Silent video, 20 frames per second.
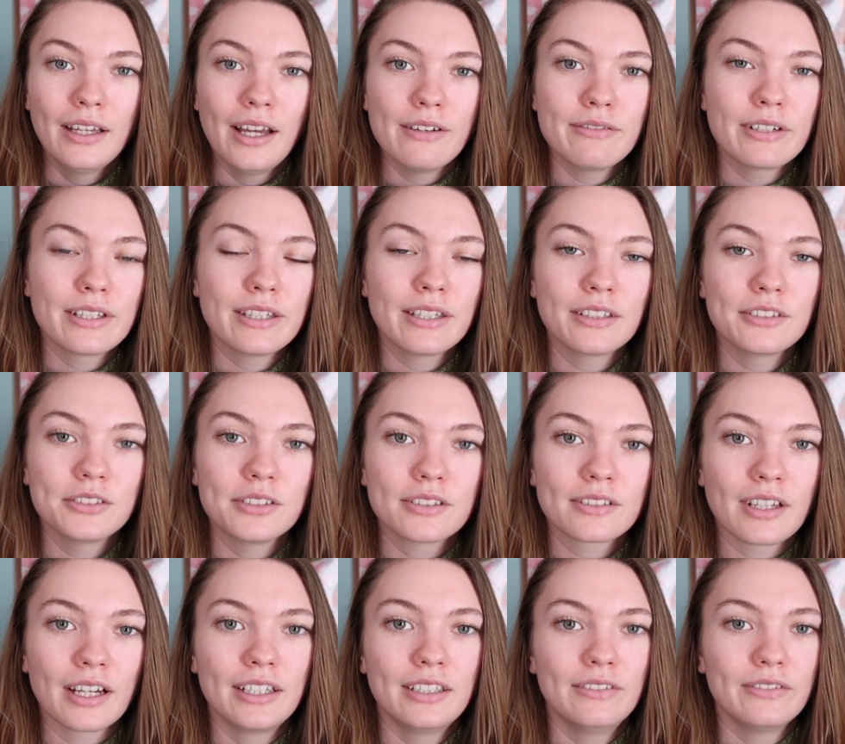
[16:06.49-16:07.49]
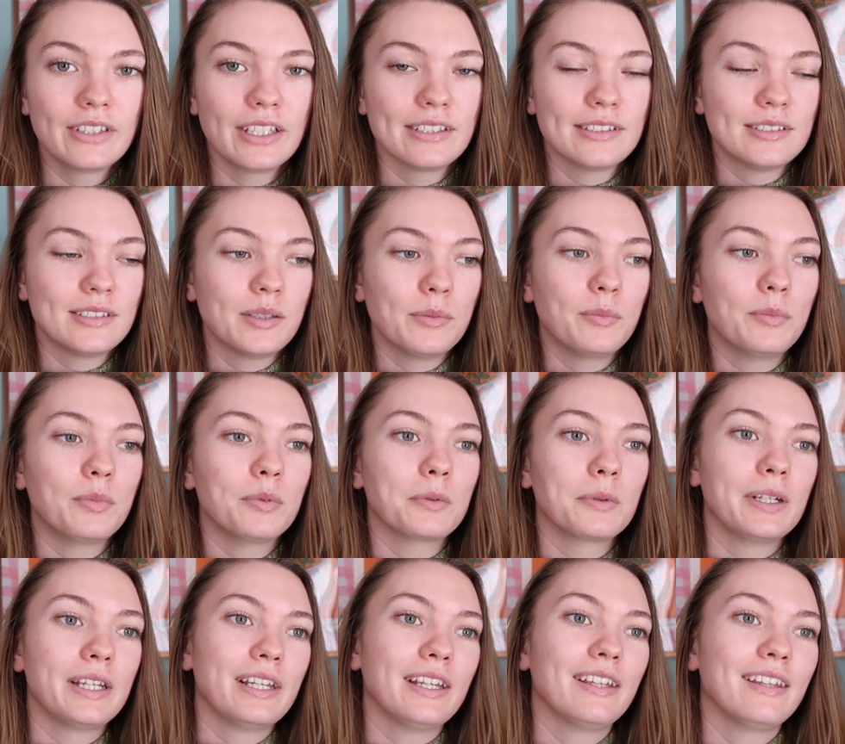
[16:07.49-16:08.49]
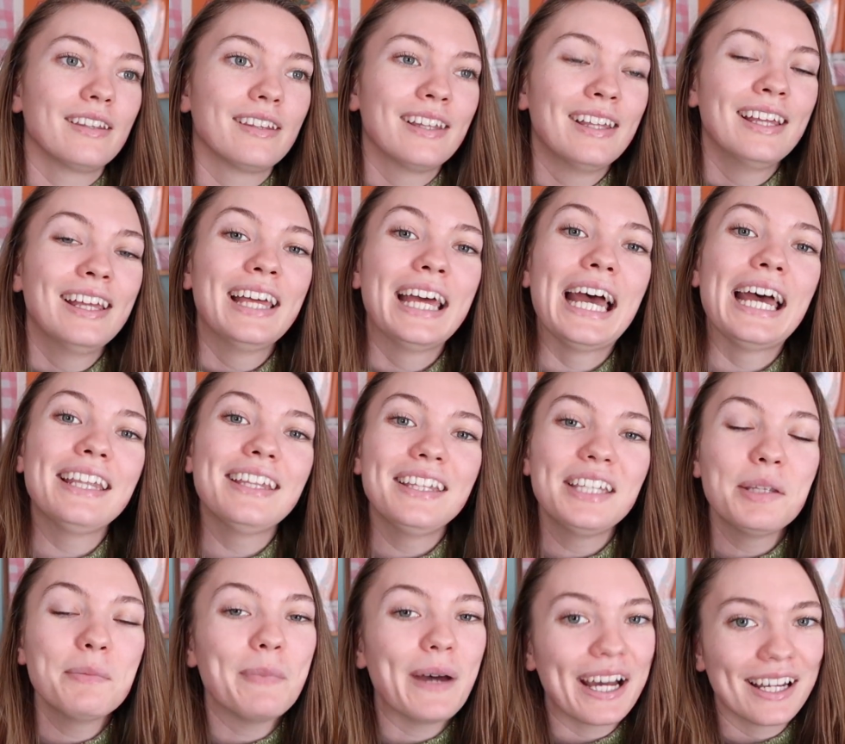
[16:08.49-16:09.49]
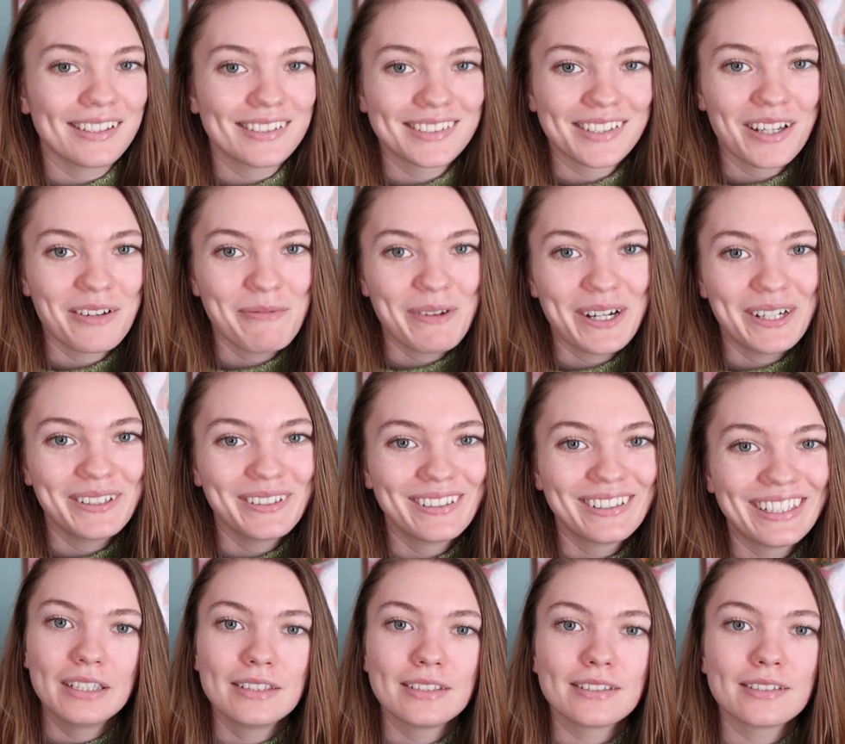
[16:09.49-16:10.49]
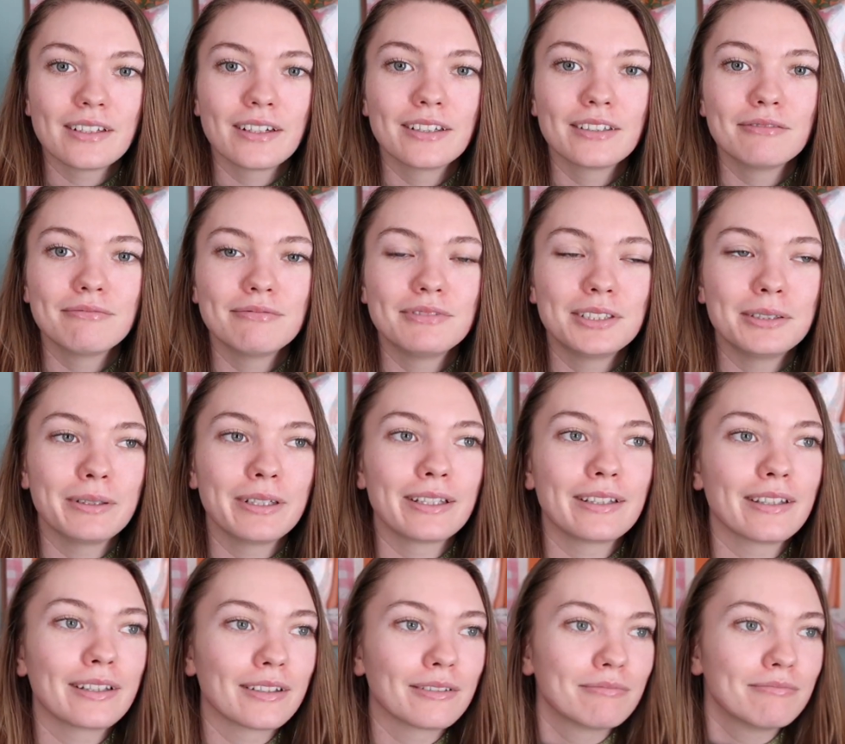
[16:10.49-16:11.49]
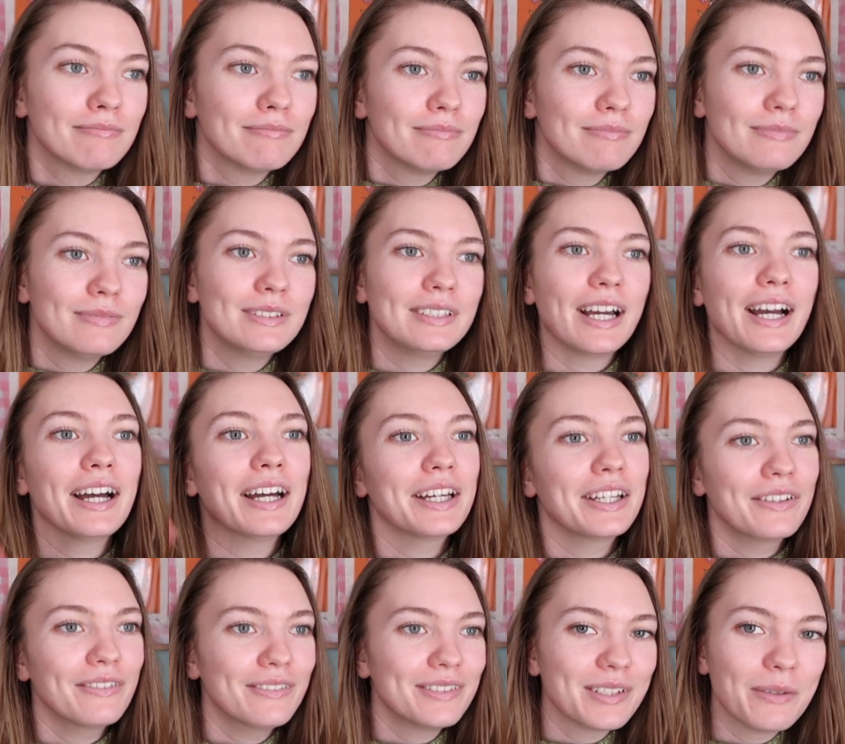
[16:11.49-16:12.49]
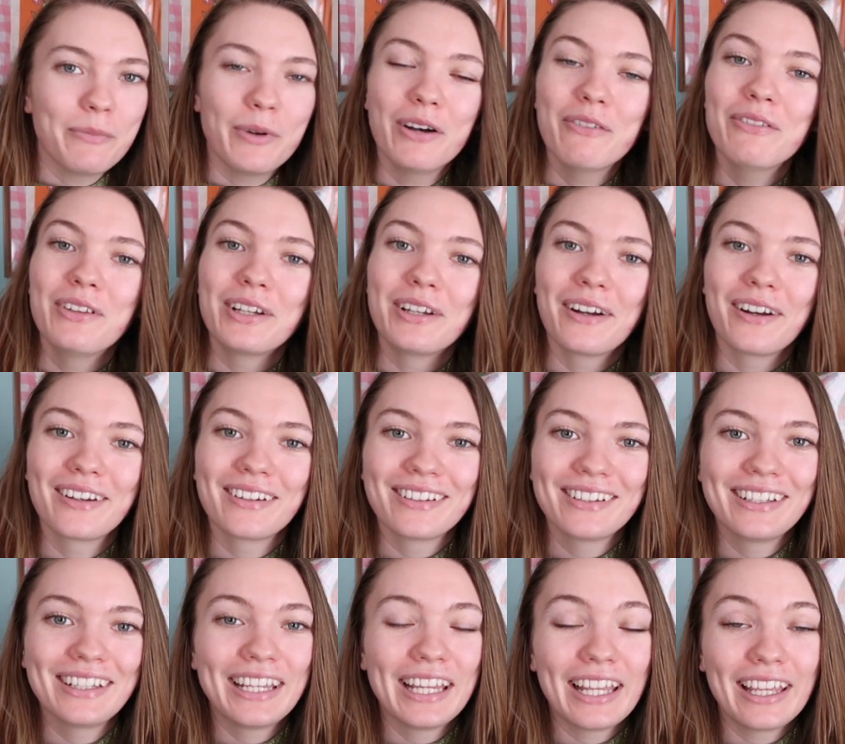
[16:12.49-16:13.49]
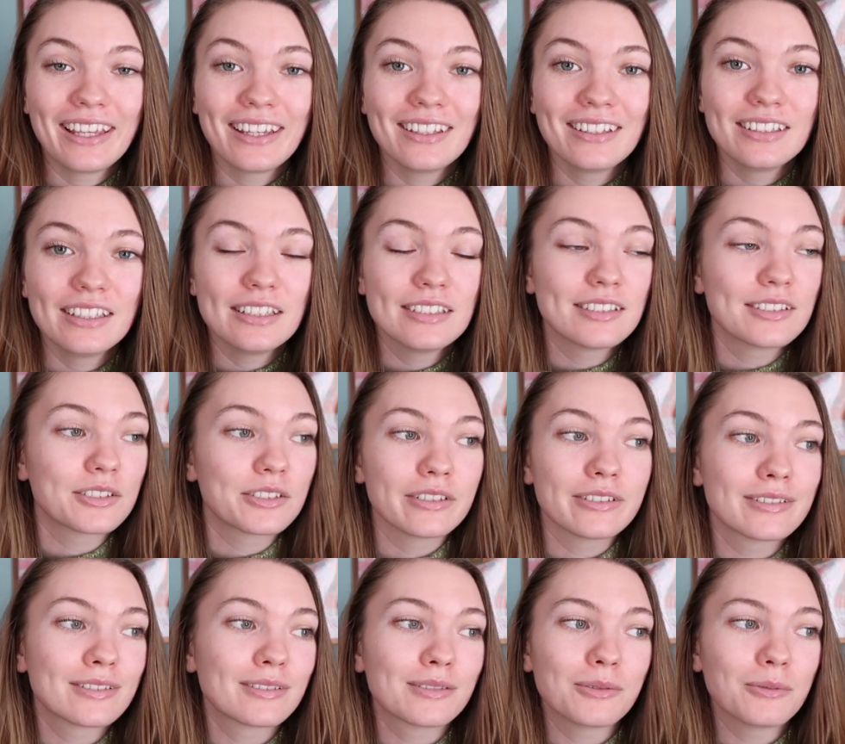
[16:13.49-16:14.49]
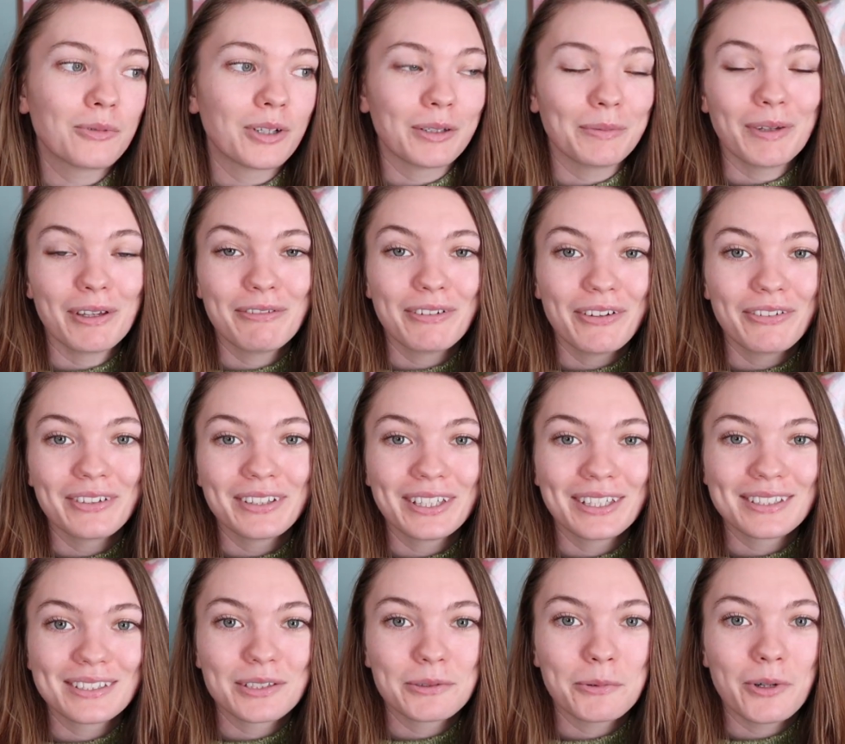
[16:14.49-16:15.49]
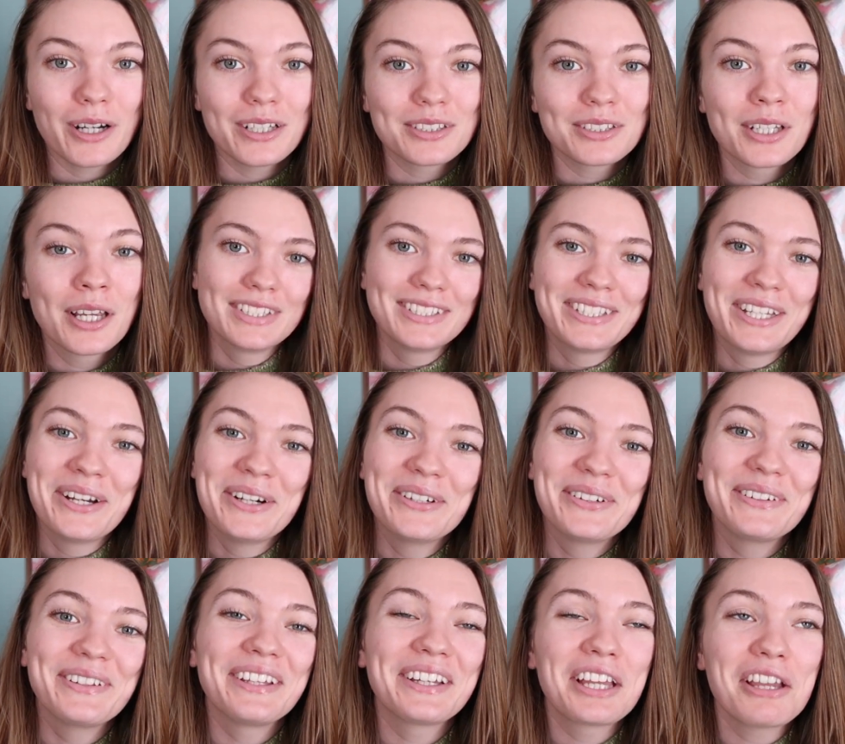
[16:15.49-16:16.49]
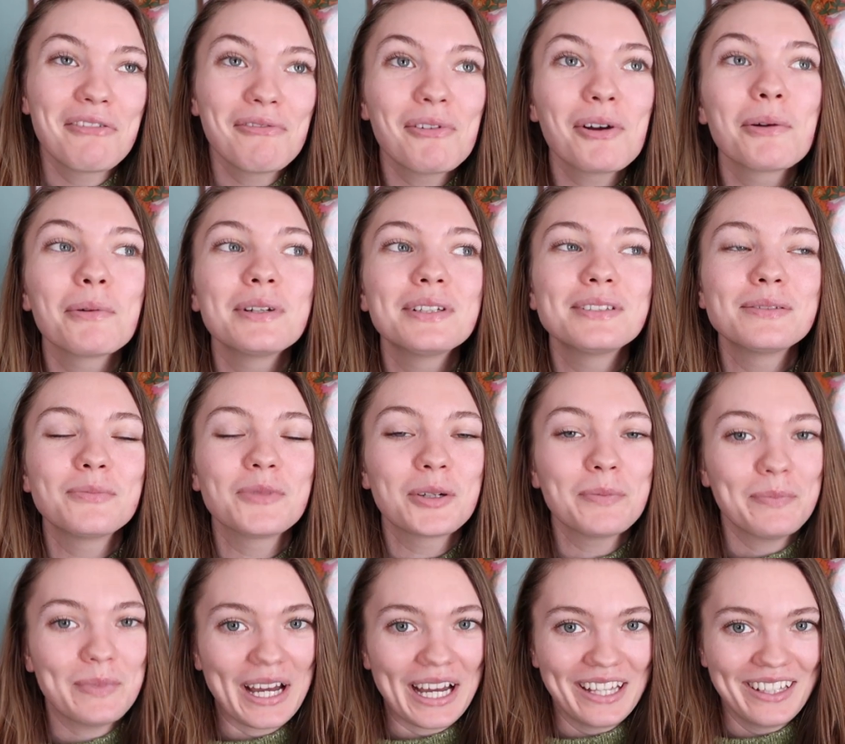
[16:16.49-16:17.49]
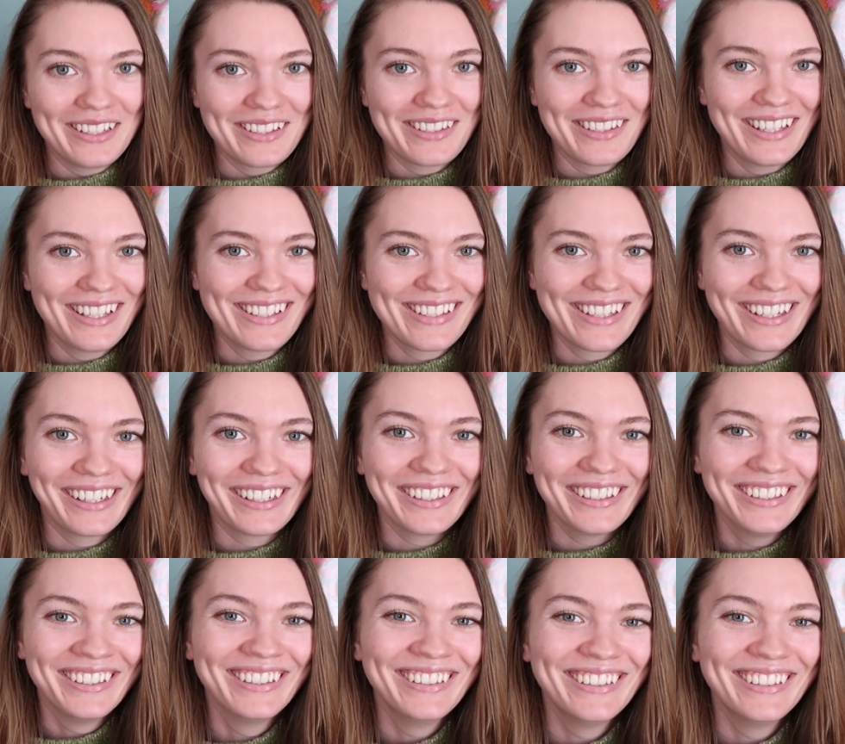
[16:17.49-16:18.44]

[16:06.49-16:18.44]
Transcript: Everything just kind of gets to breathe. And then the bats come out and start doing their dives above the garden, and it's just one of my favorite things to watch. So looking forward to more bats this year.